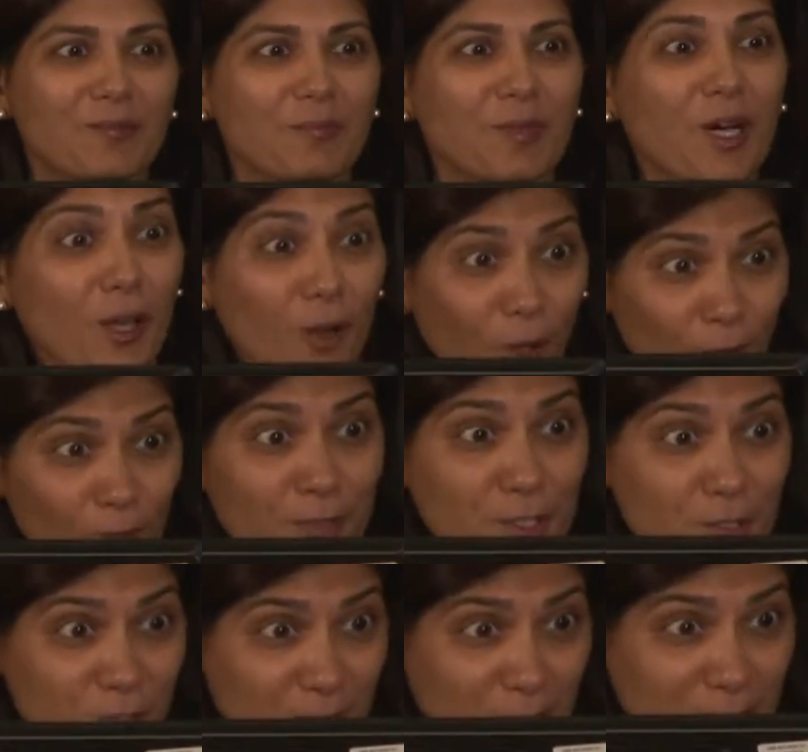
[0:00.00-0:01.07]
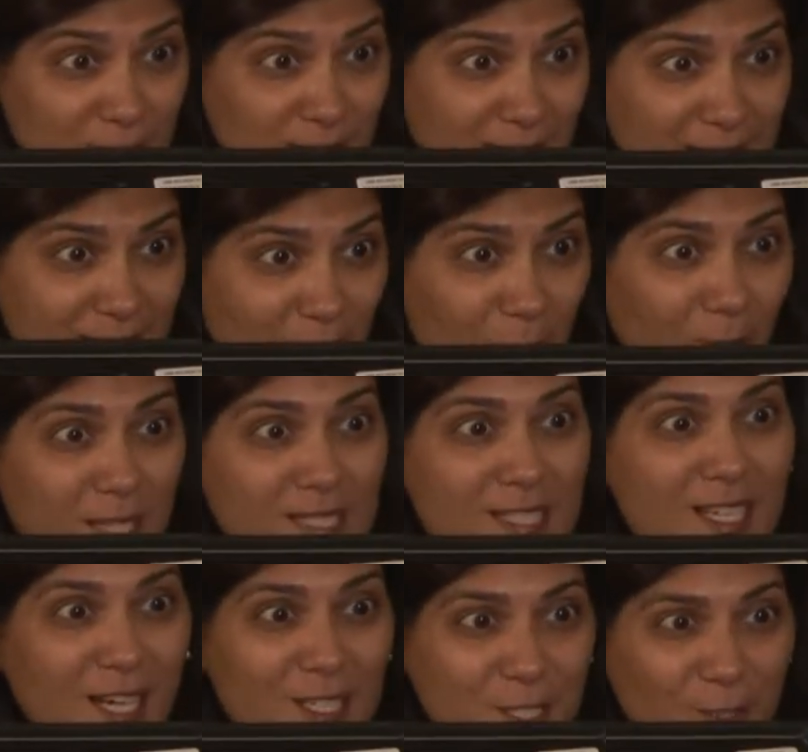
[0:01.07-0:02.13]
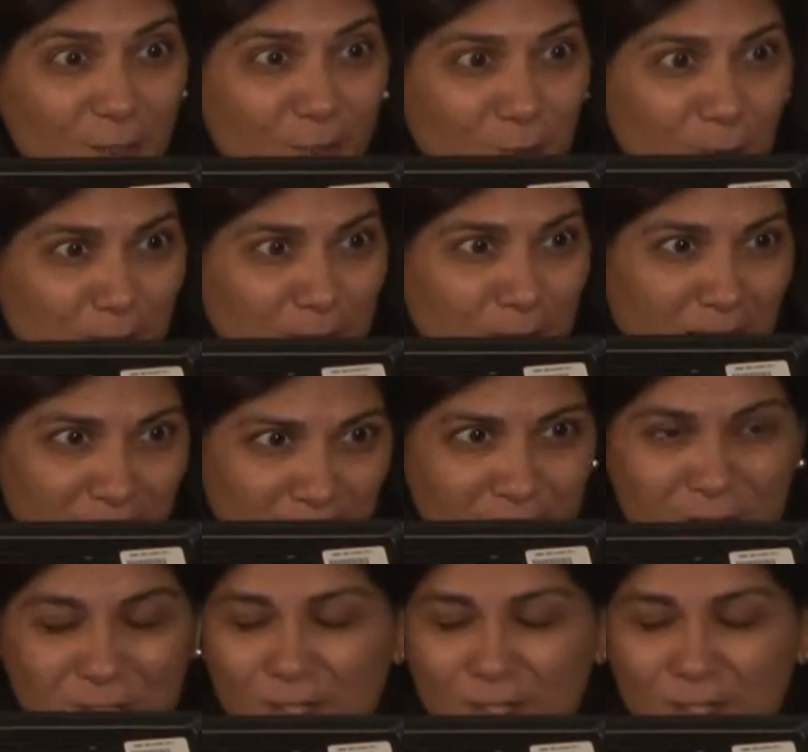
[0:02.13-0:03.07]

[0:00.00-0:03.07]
a lot of the dreams that Salman started off with many years